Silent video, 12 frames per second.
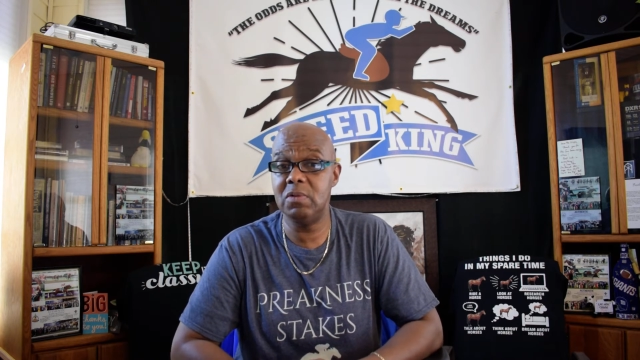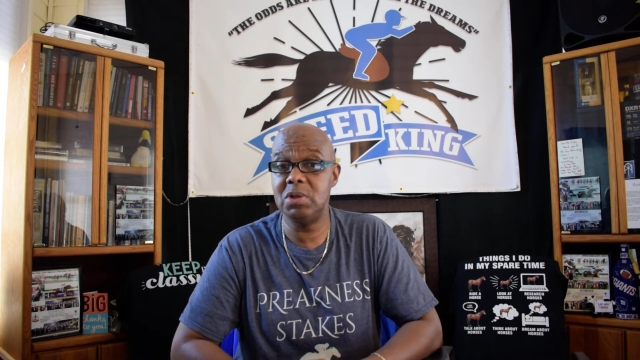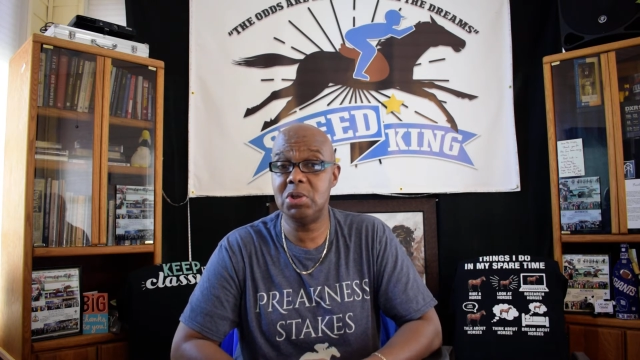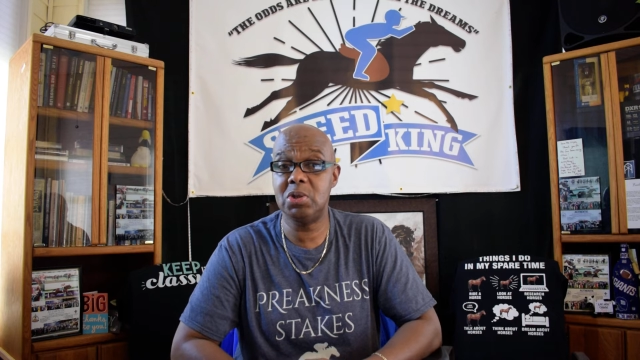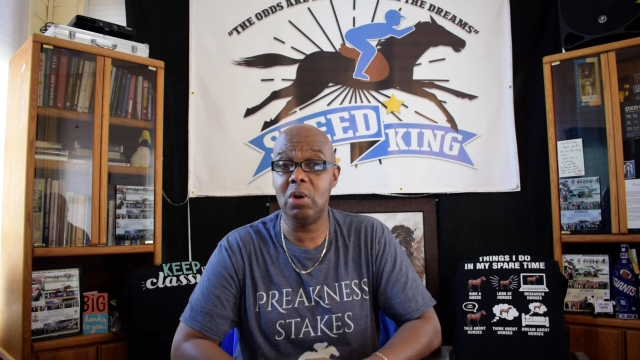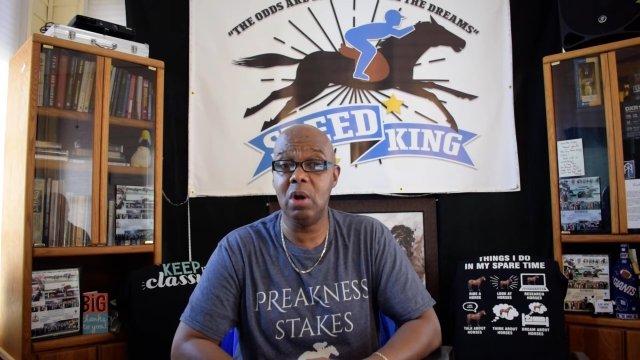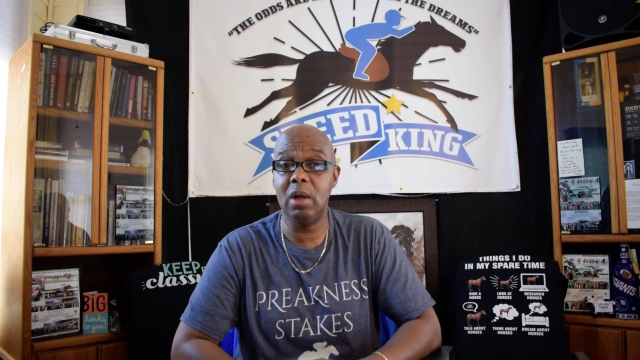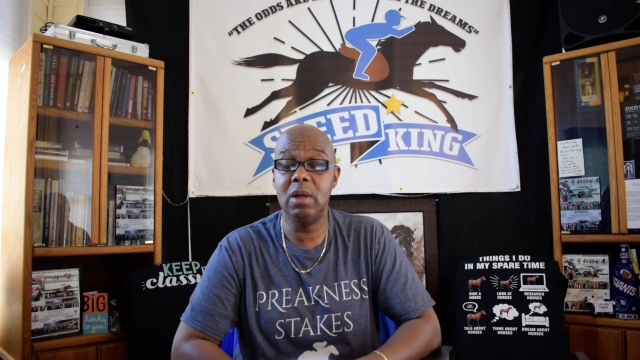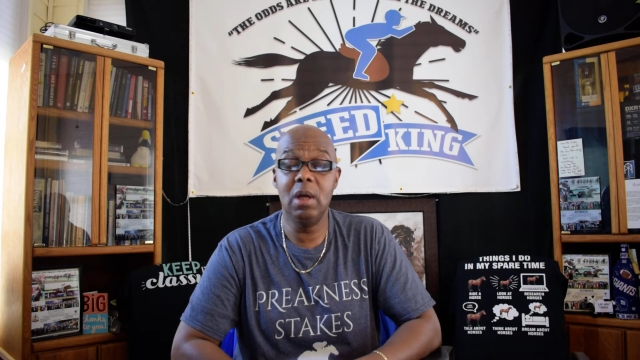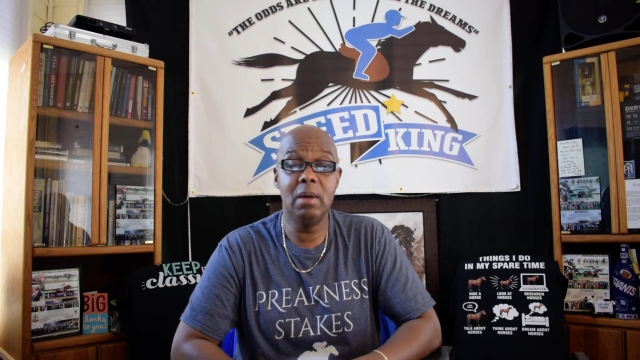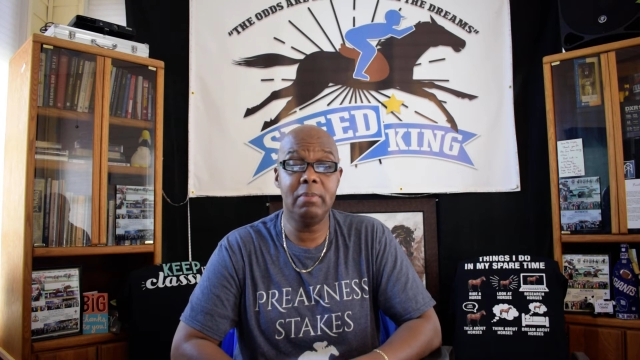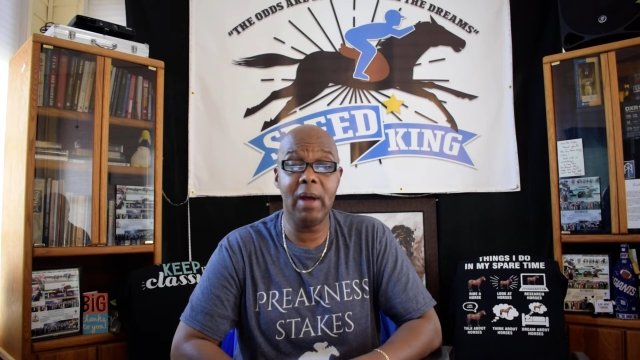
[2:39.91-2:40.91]
start
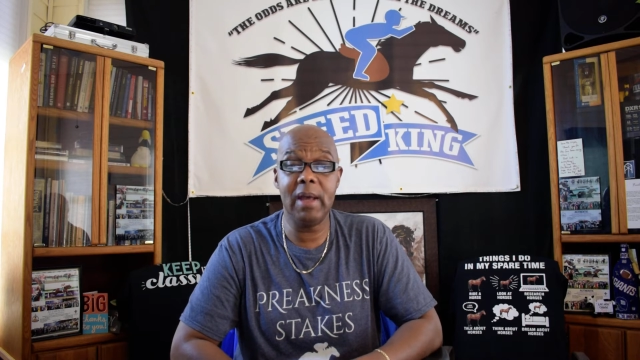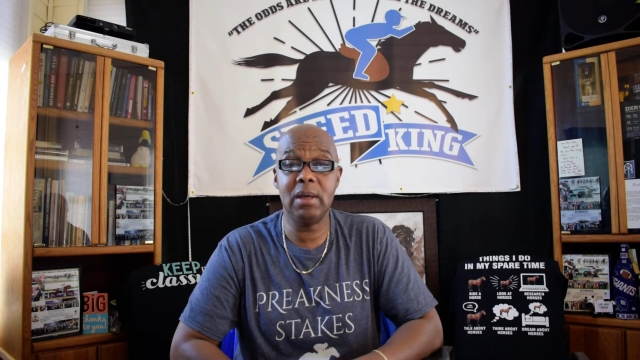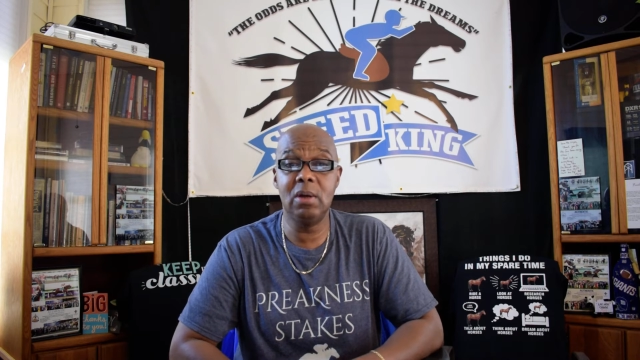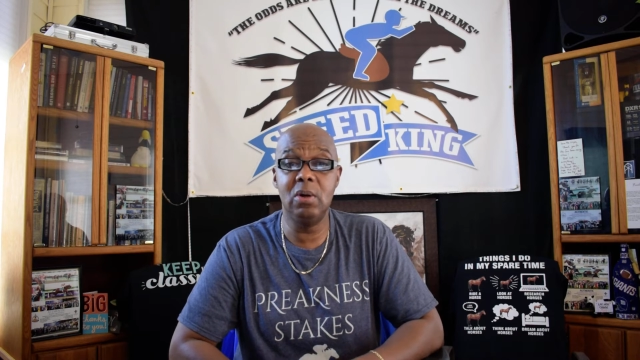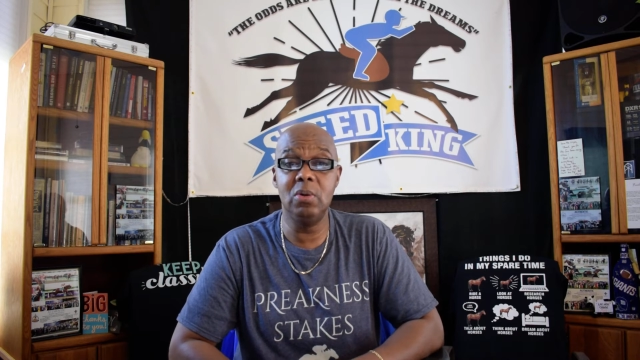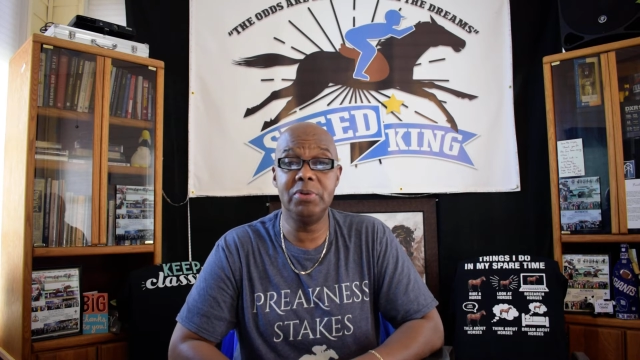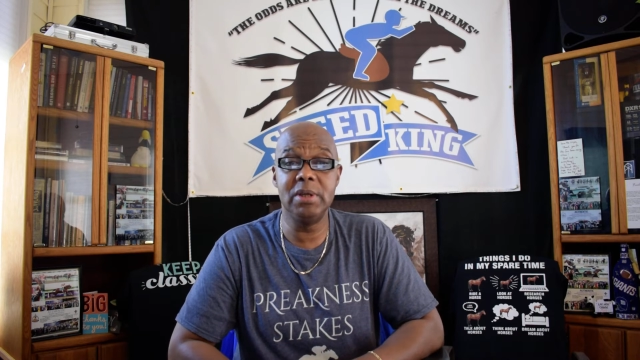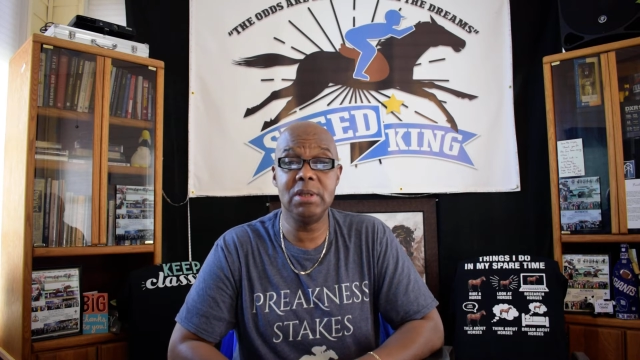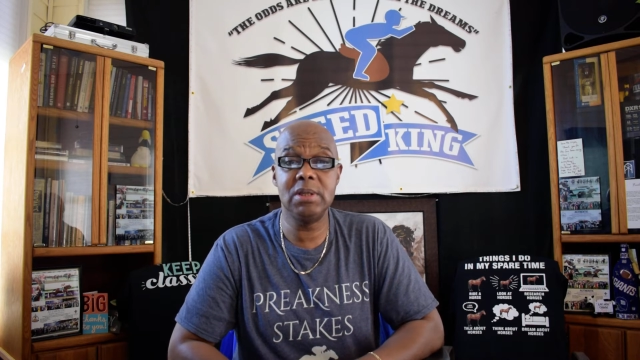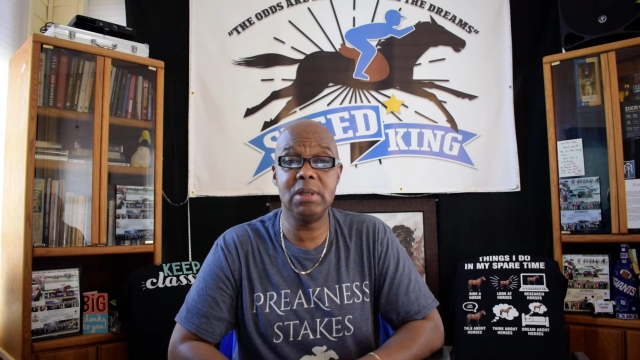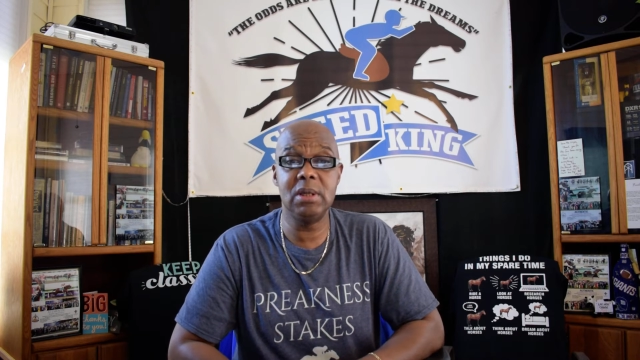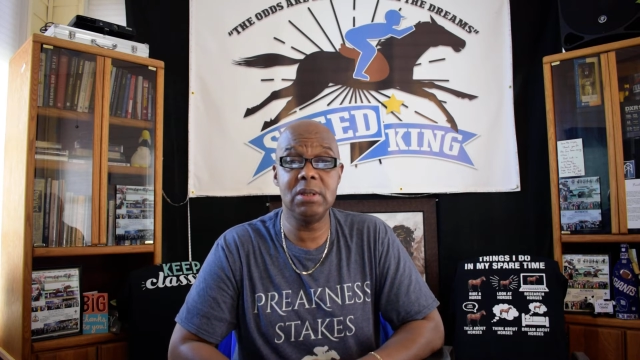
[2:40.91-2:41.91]
by Golden
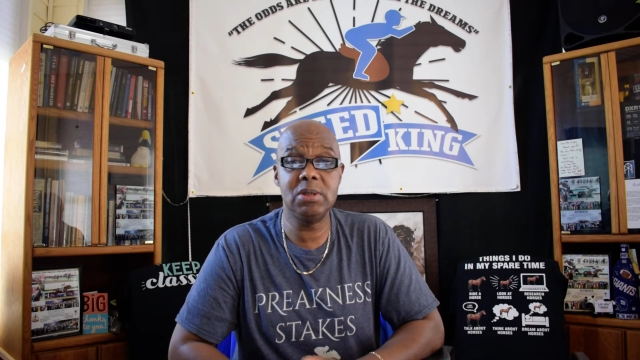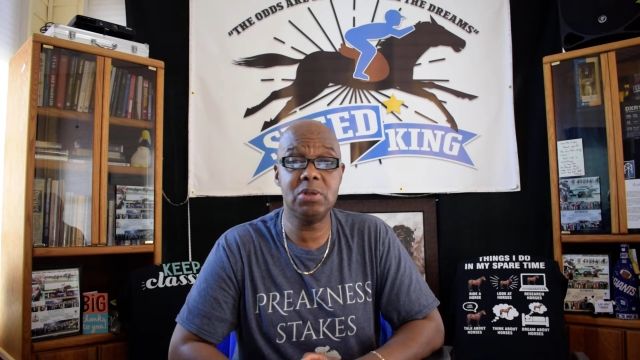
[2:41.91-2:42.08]
Sense,